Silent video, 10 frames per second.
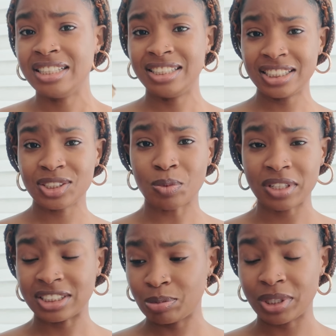this is
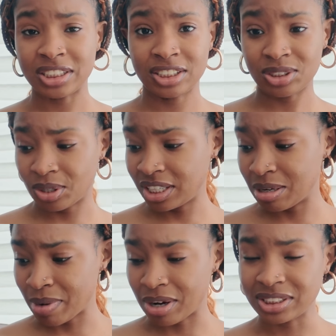what this person is
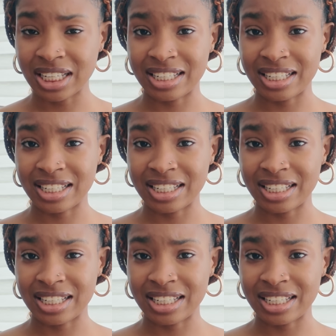talking about.